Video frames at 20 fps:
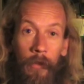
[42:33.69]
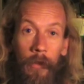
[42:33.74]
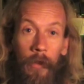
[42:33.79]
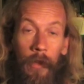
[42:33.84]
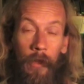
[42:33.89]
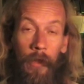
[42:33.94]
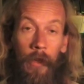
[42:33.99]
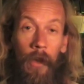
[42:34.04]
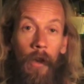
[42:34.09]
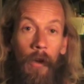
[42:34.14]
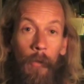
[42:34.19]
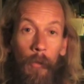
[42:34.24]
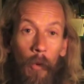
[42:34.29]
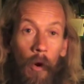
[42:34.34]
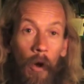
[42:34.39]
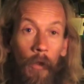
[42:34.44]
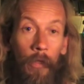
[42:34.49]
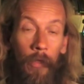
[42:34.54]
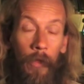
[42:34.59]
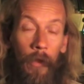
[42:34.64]
They are
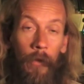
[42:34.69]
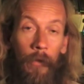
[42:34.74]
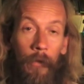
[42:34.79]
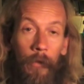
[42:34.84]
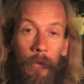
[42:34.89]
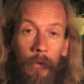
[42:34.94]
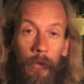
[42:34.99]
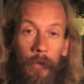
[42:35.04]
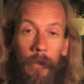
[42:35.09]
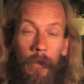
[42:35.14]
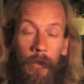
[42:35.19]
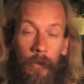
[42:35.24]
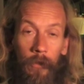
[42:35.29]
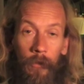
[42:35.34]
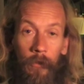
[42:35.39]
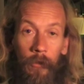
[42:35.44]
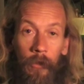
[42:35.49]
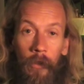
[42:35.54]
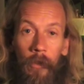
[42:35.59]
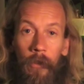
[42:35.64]
one, though. They are
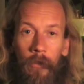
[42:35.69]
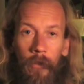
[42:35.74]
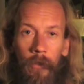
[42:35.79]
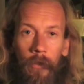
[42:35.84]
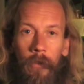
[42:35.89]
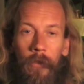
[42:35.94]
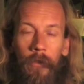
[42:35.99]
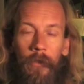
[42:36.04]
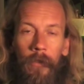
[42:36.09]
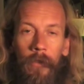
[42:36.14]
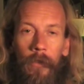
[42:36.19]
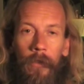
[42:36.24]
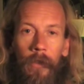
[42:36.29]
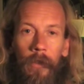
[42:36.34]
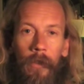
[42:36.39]
Jesus.